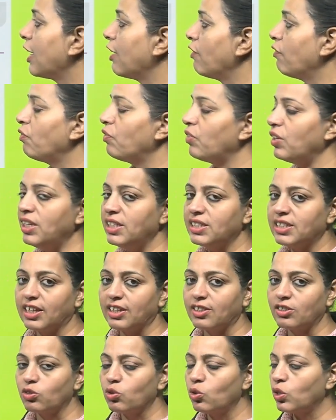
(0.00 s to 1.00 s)
Give
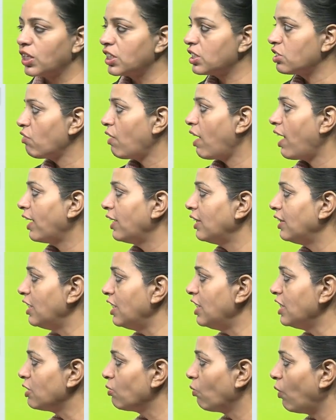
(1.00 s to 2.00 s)
reasons. You can try
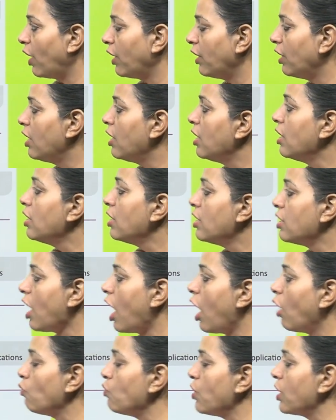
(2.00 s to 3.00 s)
these one.
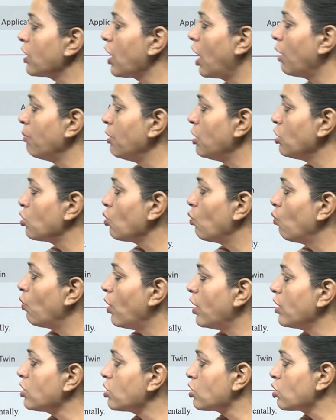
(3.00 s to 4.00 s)
Now we are coming to
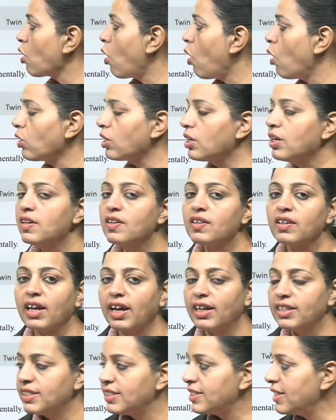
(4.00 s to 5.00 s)
word stock.
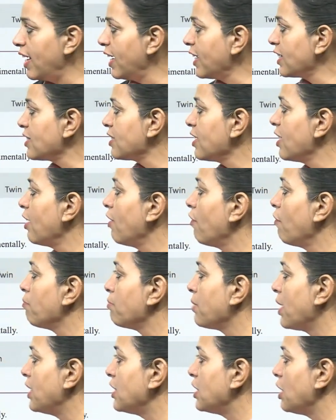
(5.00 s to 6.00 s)
Consecutive,
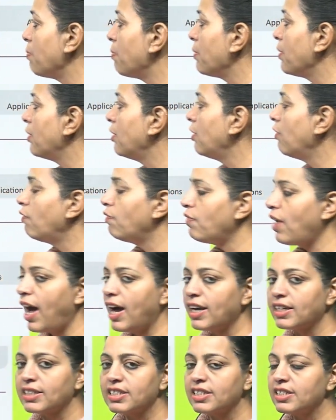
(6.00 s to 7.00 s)
multiple,
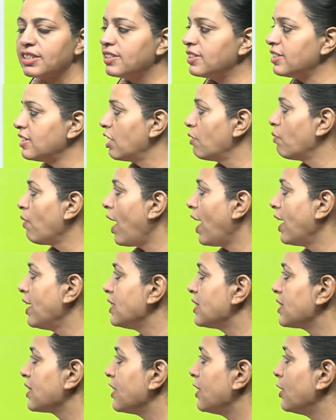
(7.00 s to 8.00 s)
factor,
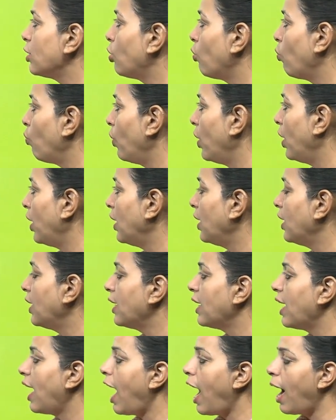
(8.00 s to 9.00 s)
divisor,
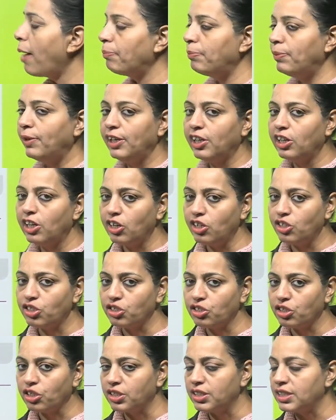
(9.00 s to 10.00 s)
twin,
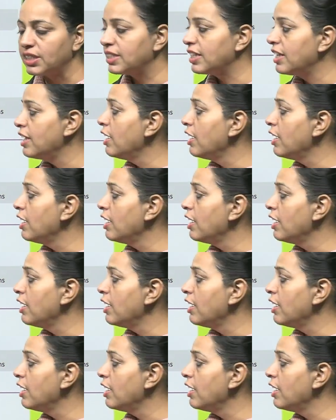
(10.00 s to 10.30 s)
applications.